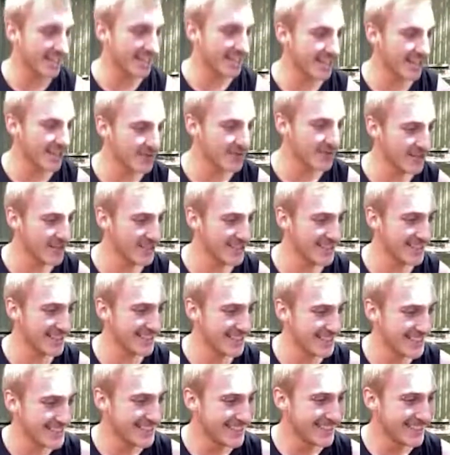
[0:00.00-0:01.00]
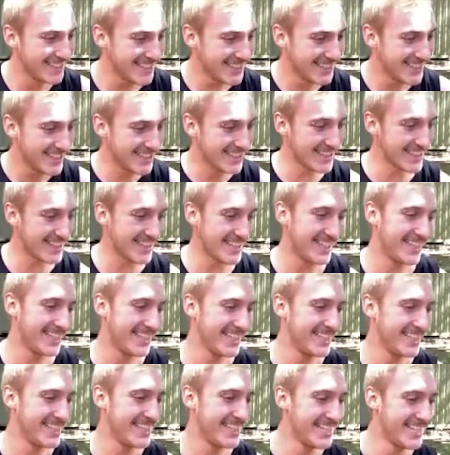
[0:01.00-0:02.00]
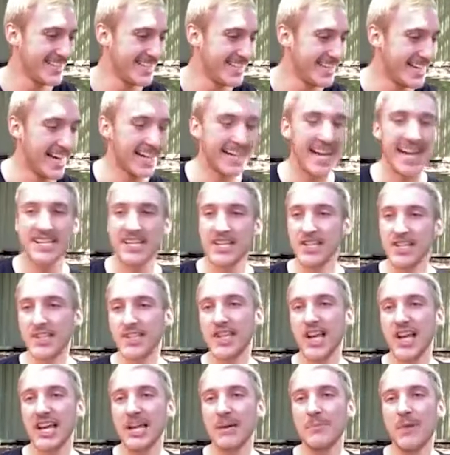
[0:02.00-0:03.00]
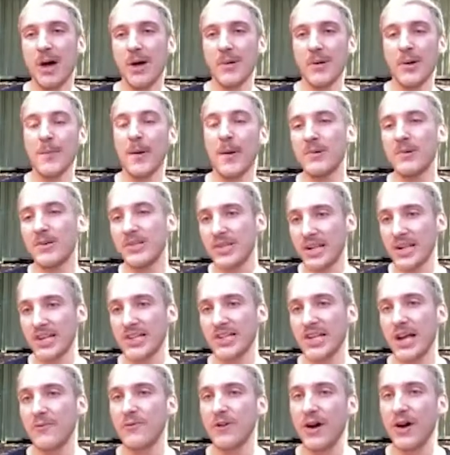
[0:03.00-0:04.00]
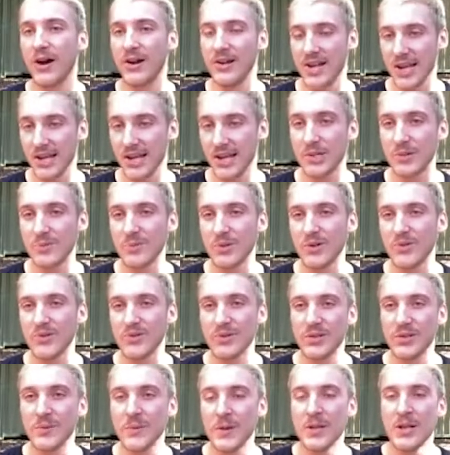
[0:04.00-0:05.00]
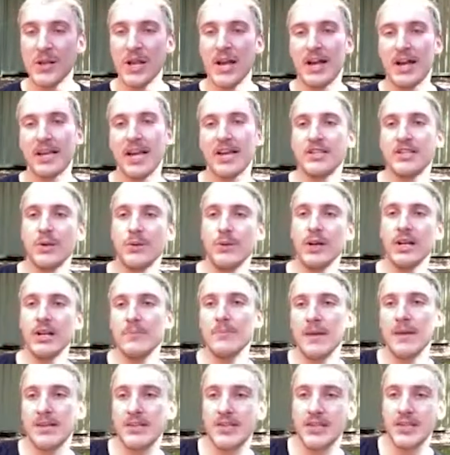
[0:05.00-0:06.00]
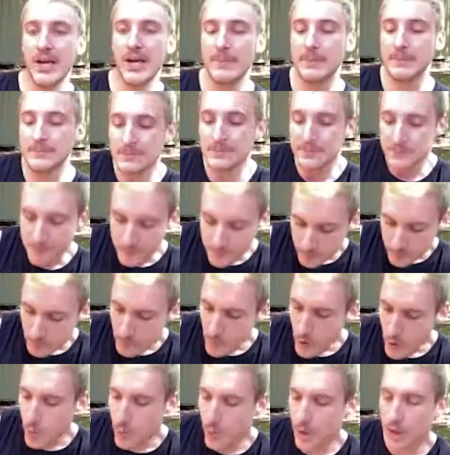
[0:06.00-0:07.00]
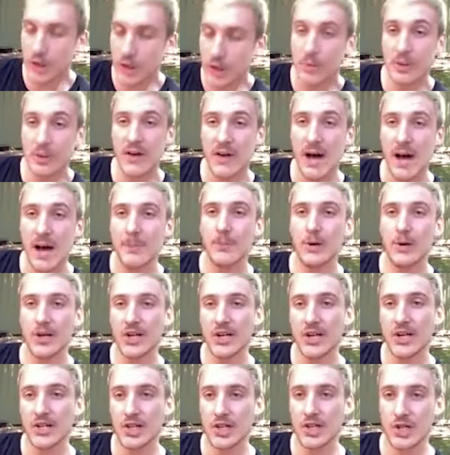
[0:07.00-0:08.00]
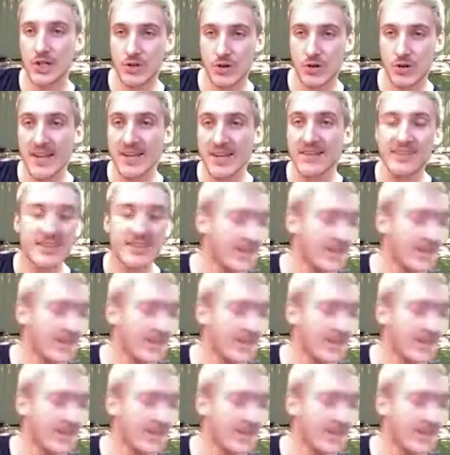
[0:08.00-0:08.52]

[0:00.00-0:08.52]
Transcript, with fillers: Going well? You good? Okay, so just take a moment. I'm going to set us up for our next moves. Okay, so we're going to mix it up a little bit of upper body strength.